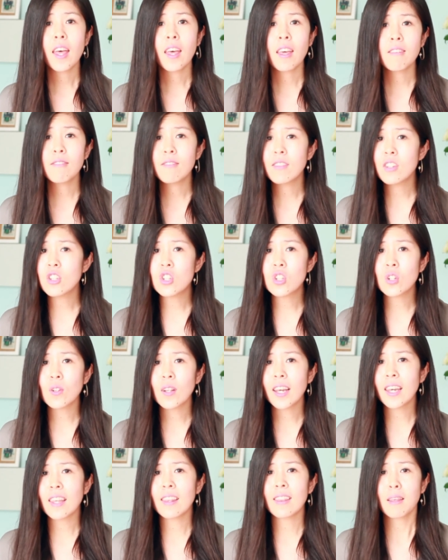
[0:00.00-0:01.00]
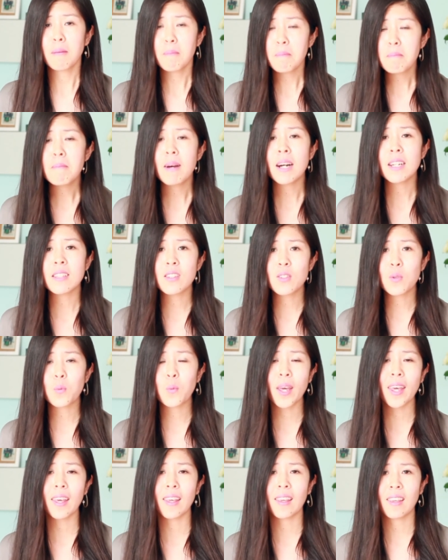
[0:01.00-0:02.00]
Eventually, they must
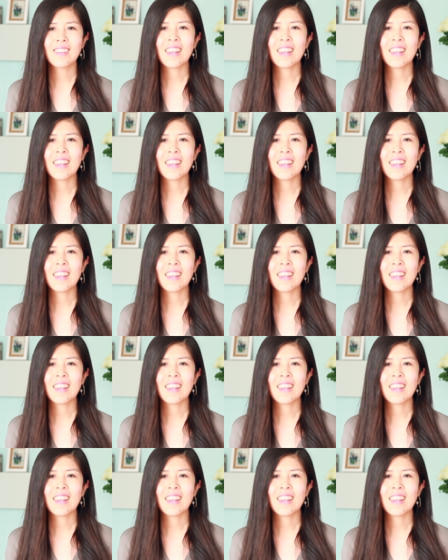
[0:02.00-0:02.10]
win.